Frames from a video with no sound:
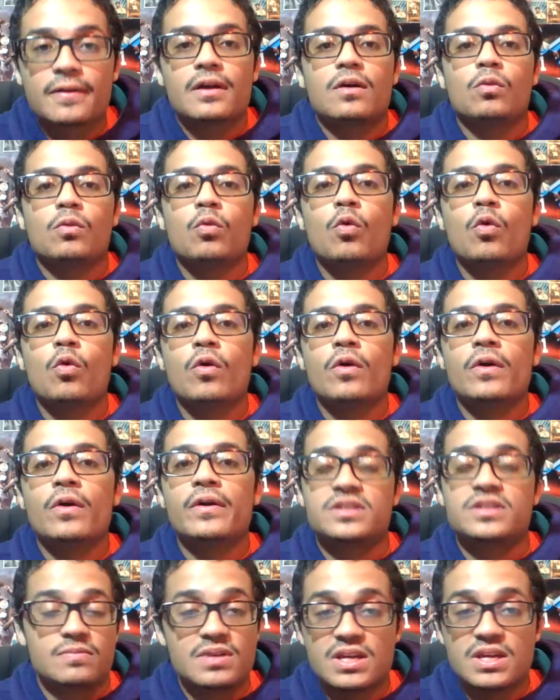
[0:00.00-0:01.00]
Ward,
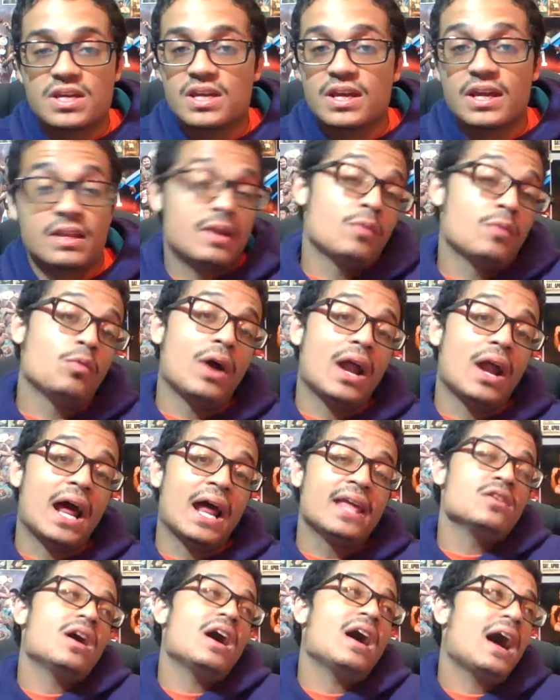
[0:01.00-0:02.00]
to me,
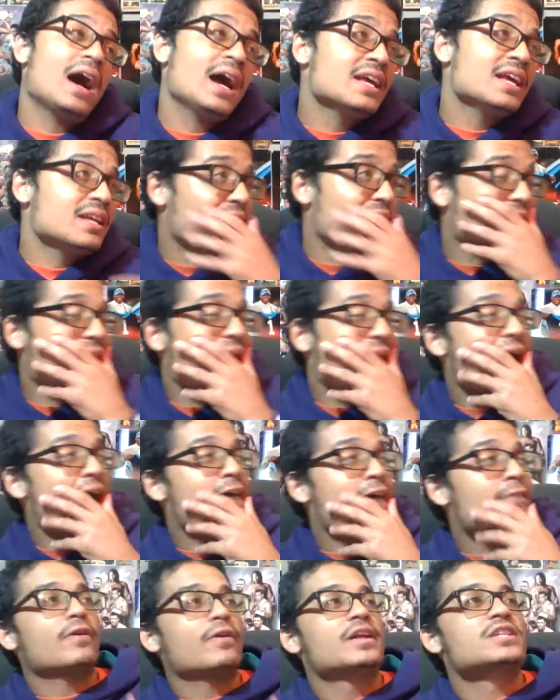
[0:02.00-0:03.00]
I
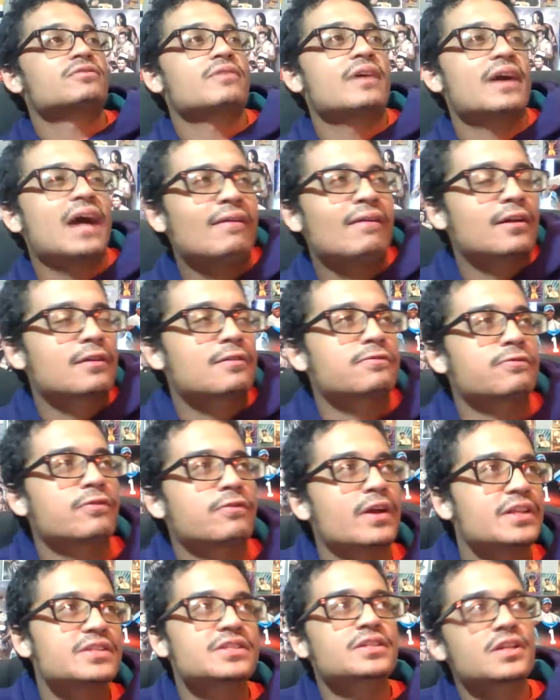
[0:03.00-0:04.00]
have friends, right? I have a lot of
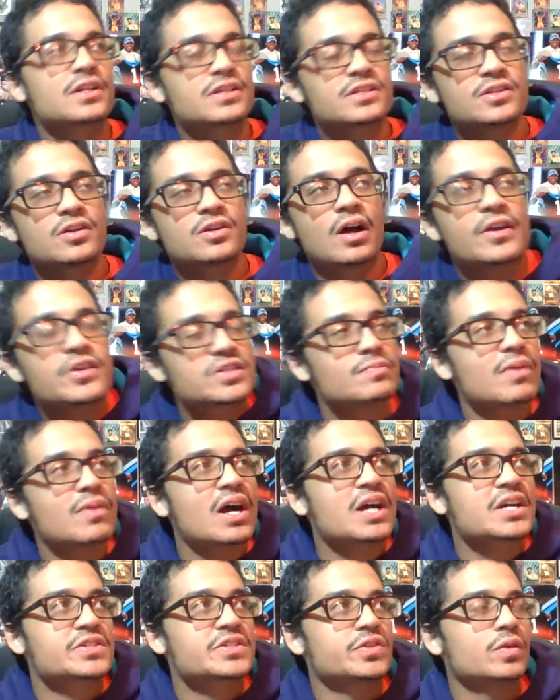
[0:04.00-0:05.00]
friends because, you know, I used to
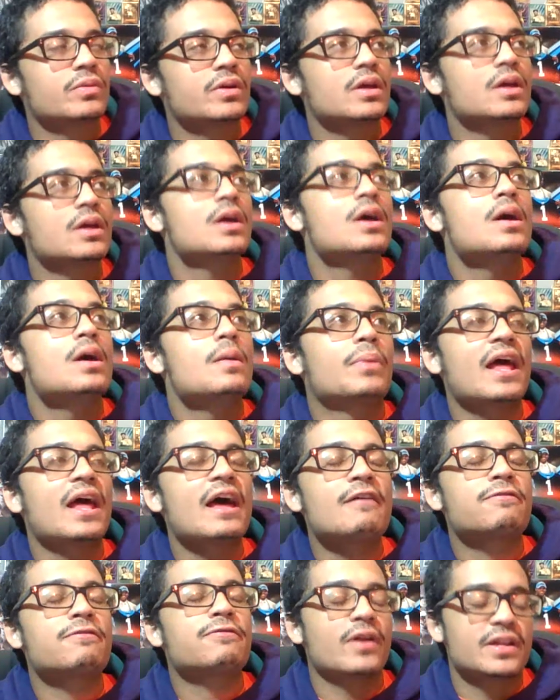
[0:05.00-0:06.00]
box a little bit. But I
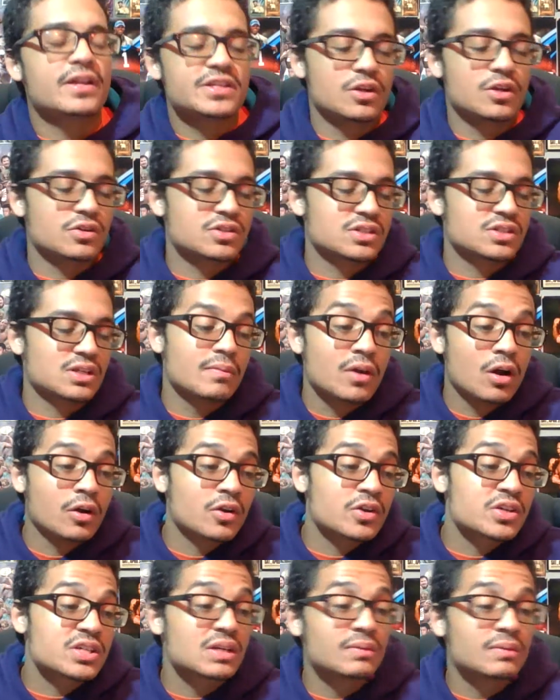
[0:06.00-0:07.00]
have friends, you know, some
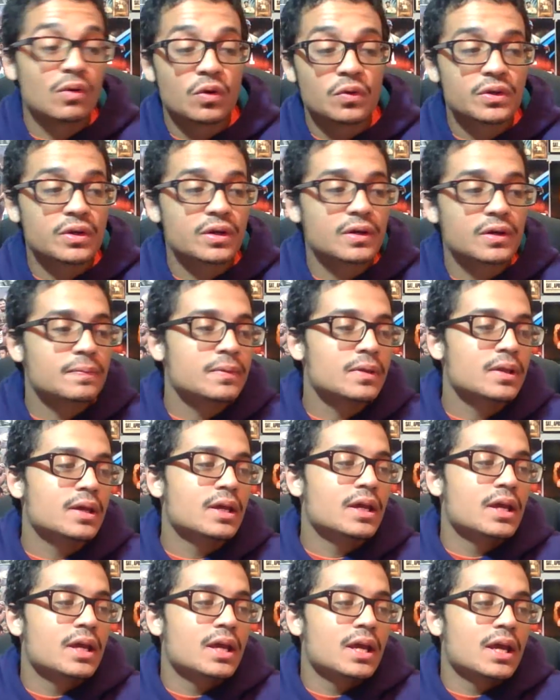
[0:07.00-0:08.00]
younger, some older,
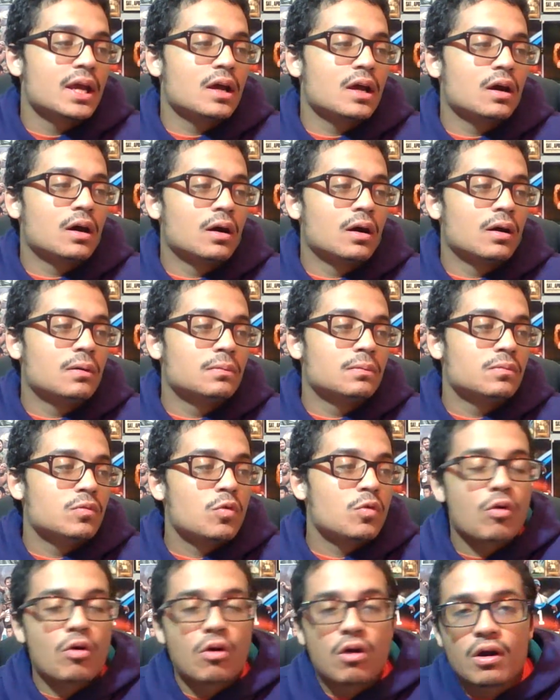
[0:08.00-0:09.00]

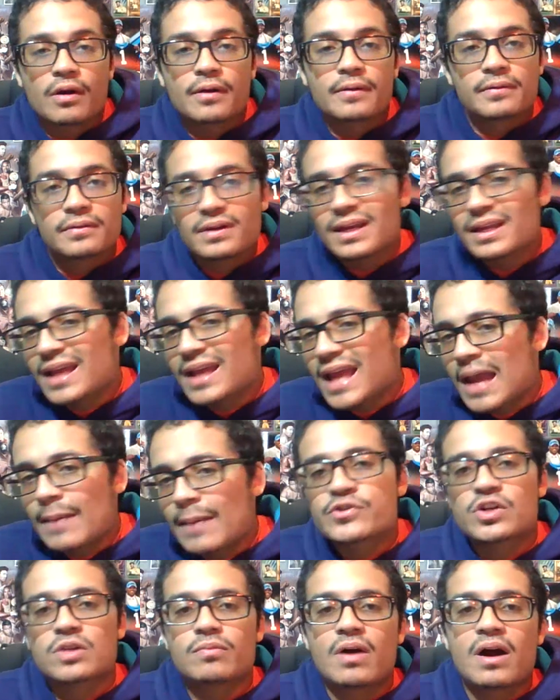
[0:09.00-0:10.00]
who are
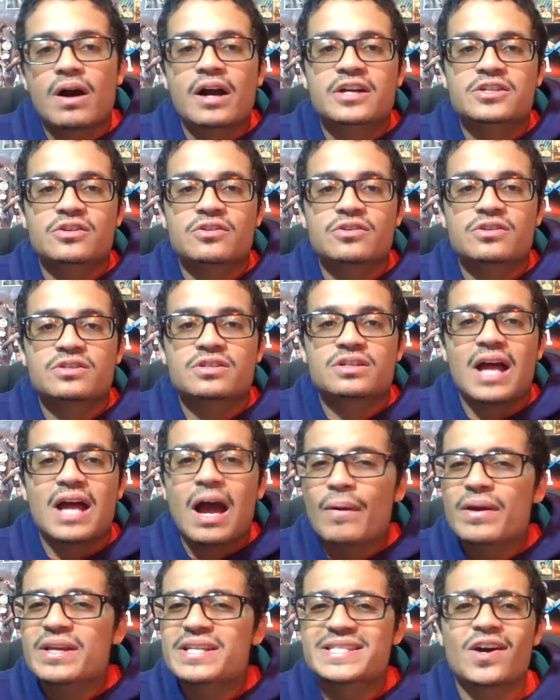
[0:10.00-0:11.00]
amateur boxers. And I
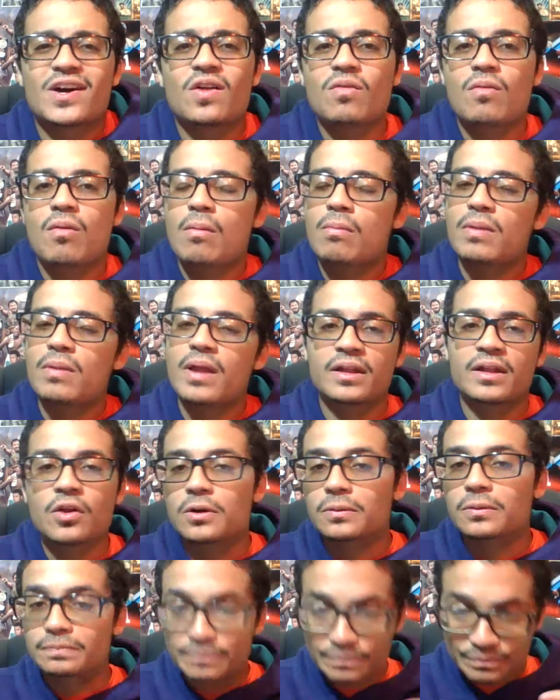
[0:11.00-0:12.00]
always tell them, I'm like,
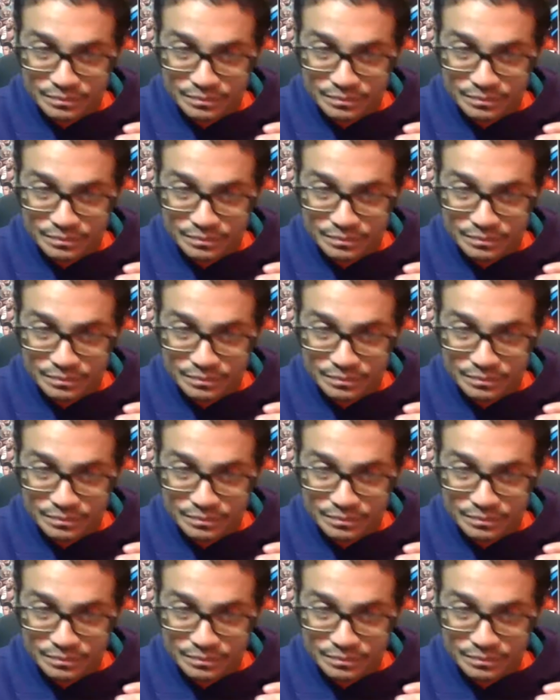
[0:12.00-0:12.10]
look,